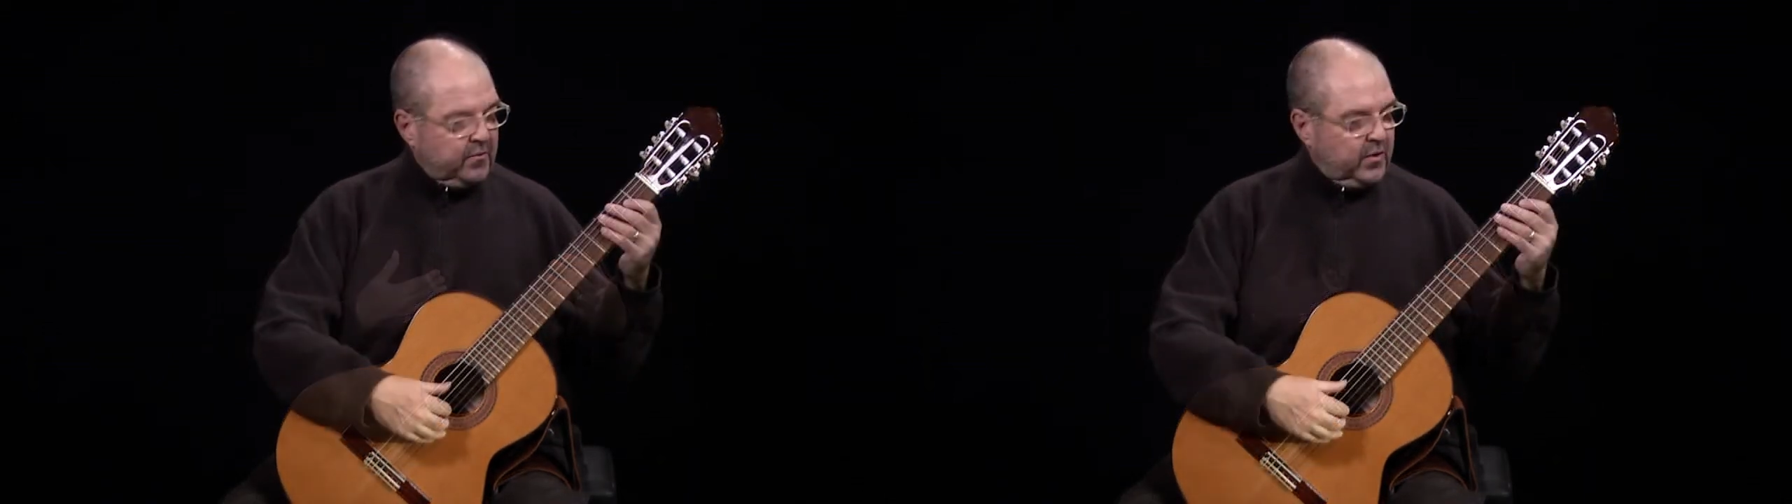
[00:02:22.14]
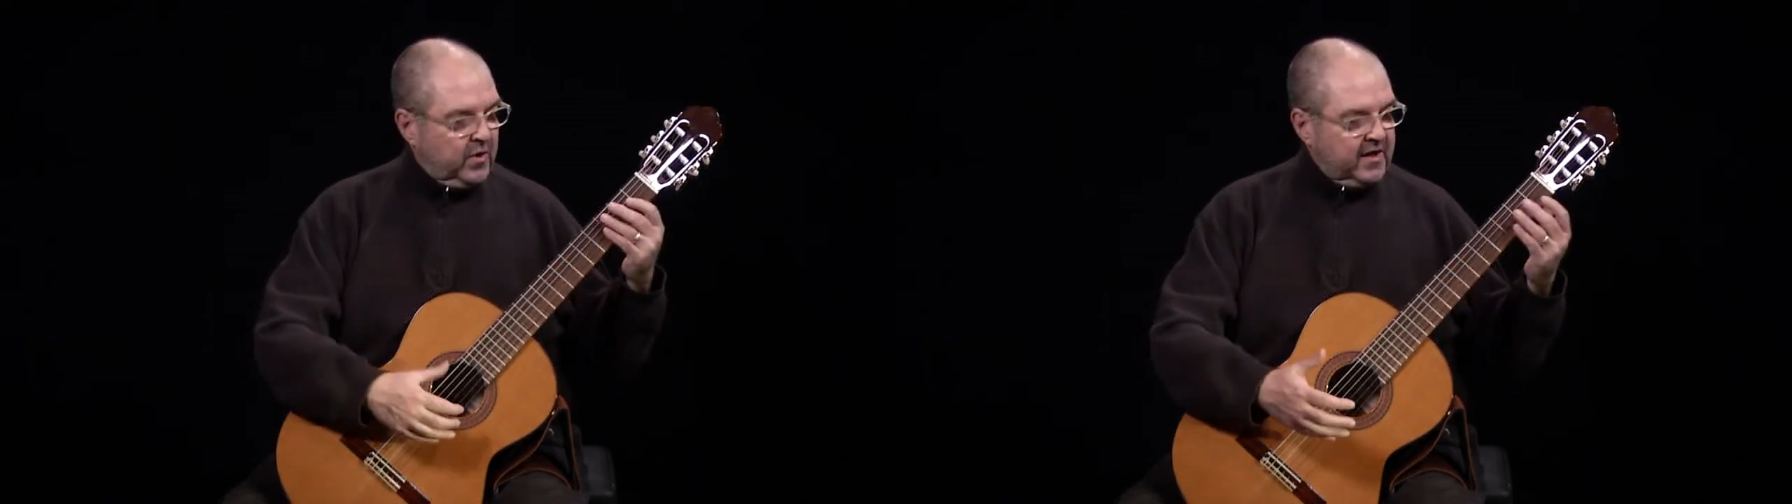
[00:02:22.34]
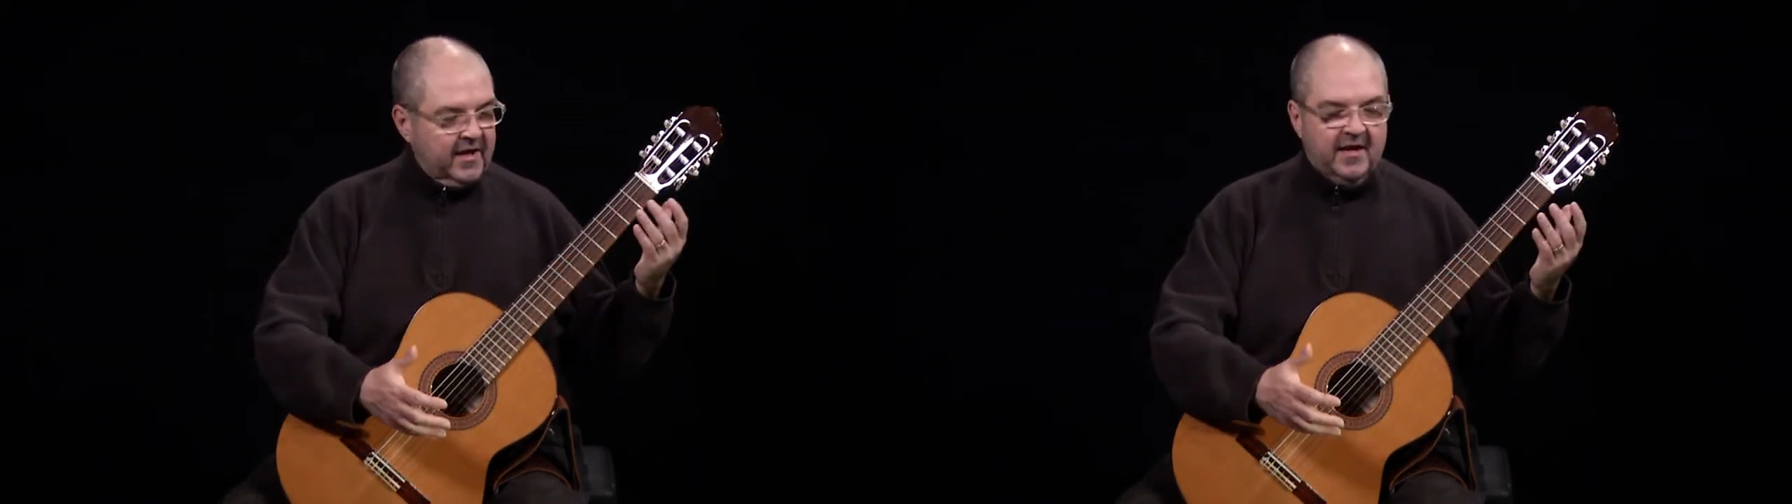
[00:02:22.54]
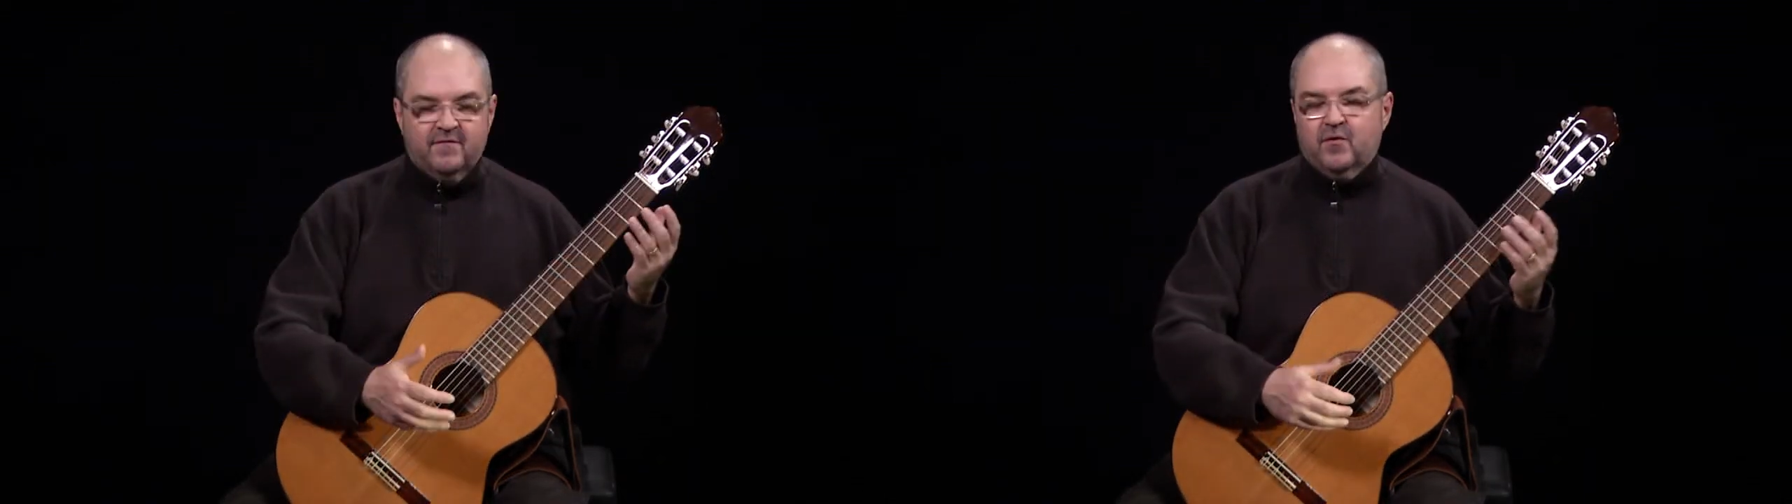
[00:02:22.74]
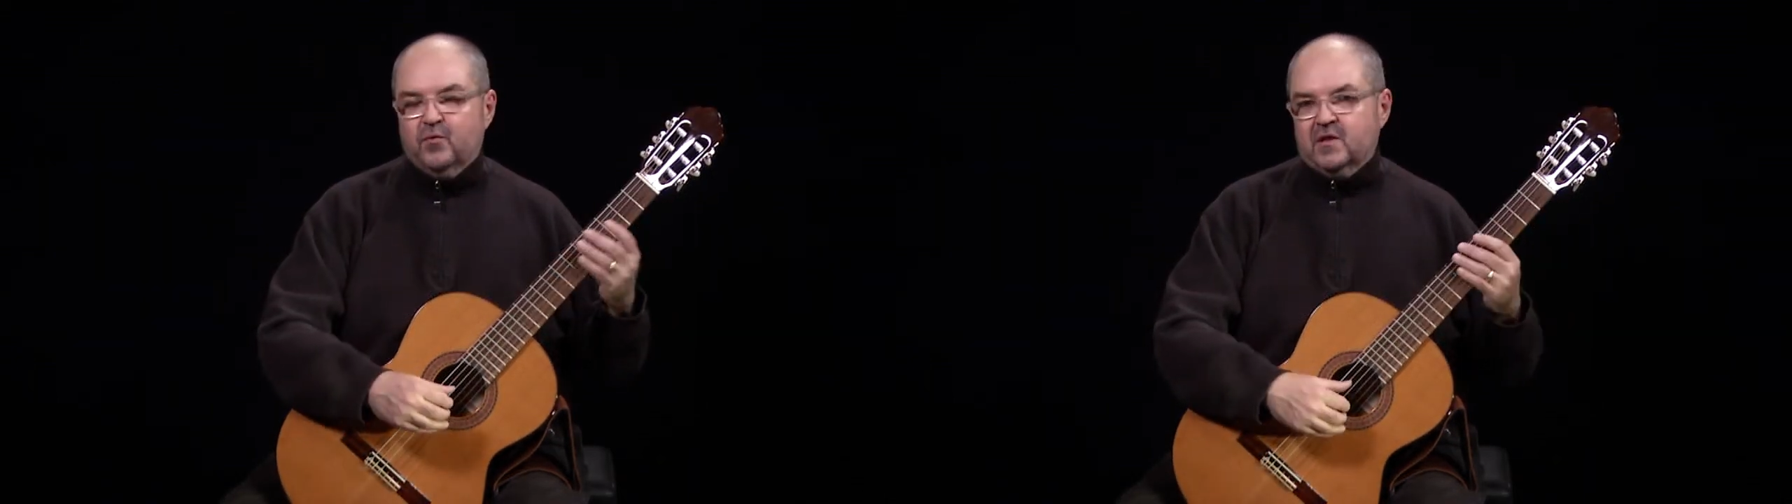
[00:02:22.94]
We want to
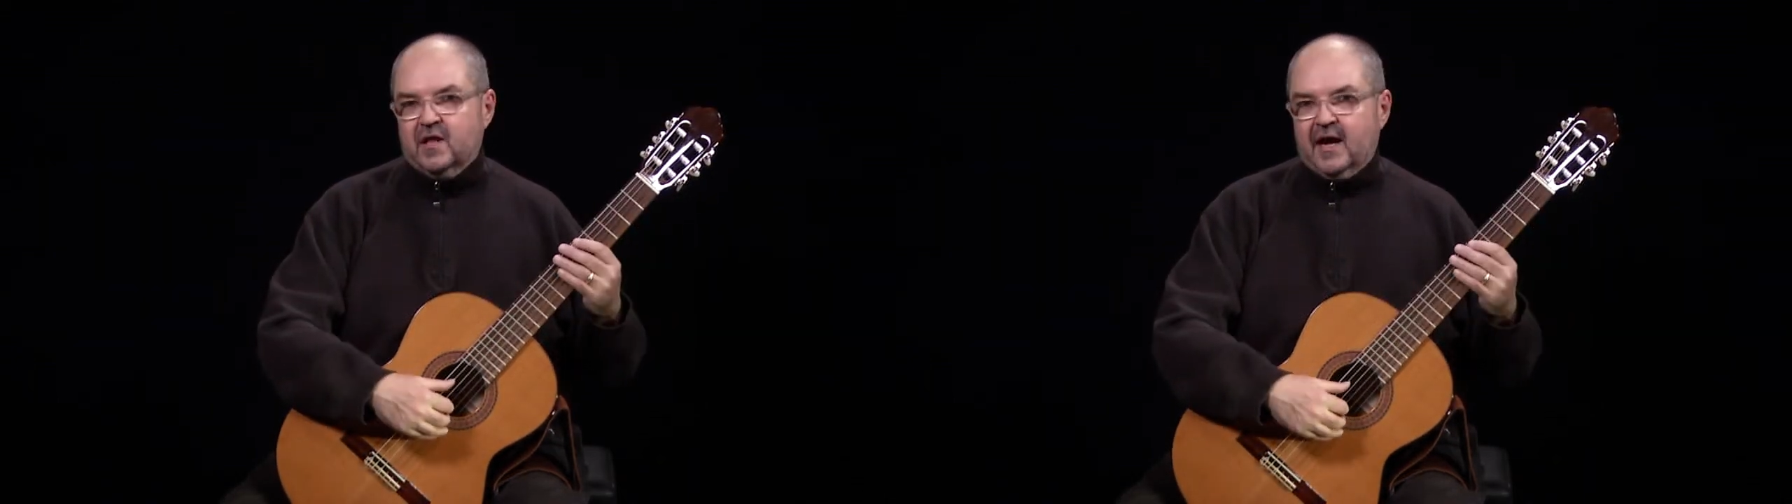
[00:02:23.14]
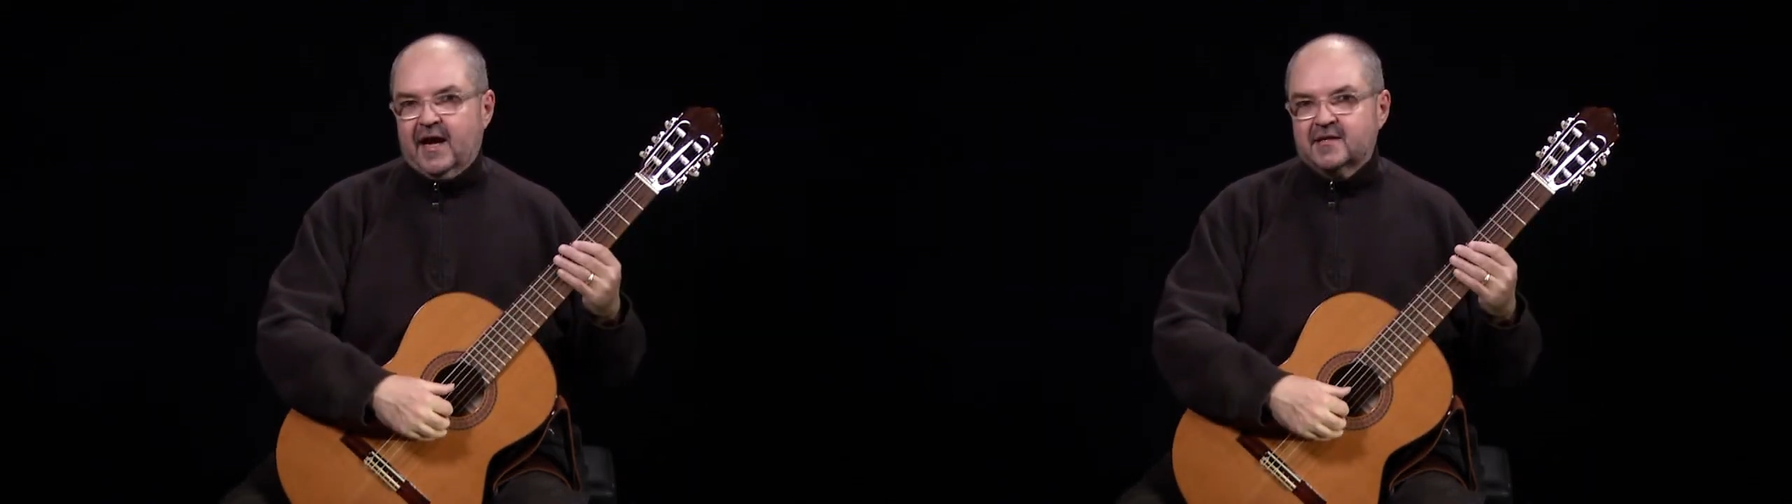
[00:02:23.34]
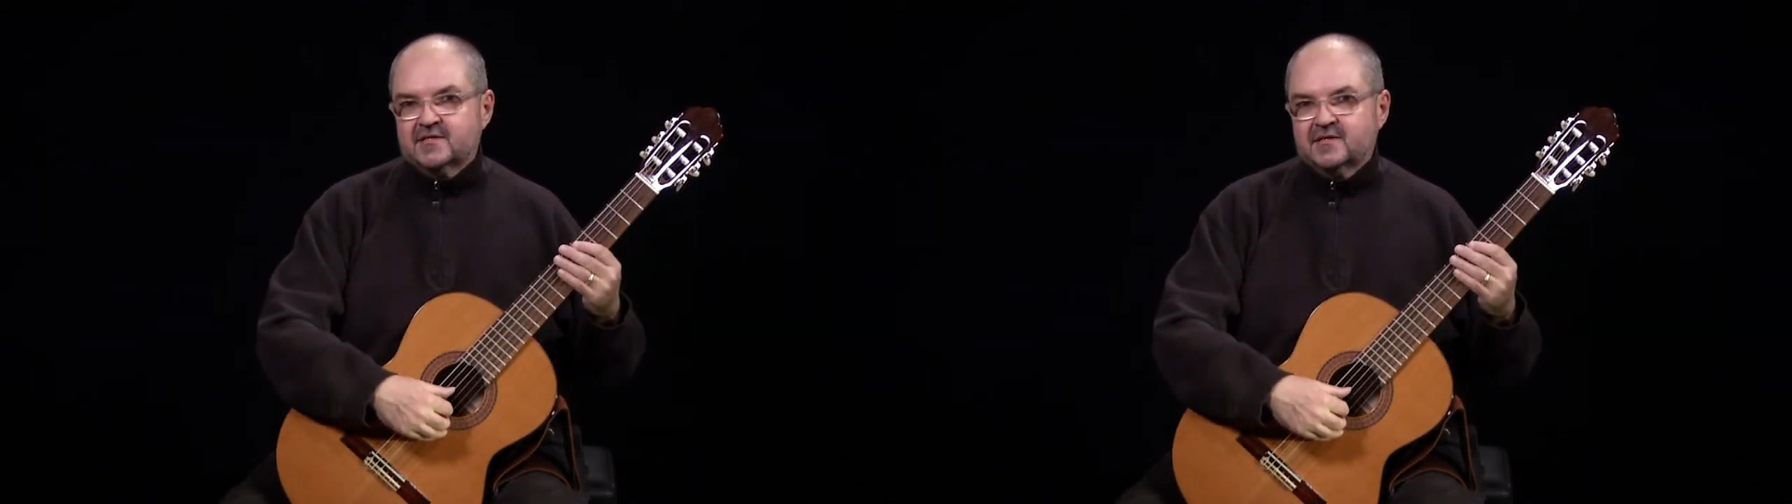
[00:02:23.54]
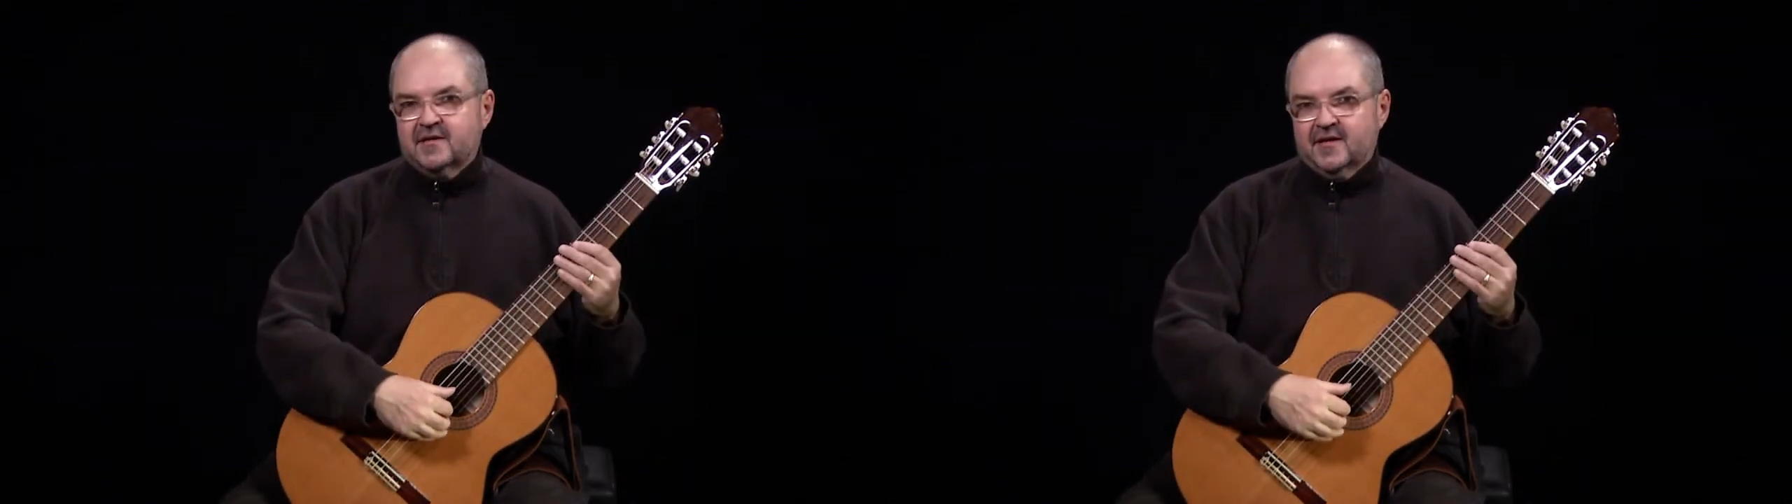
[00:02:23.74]
have a relaxed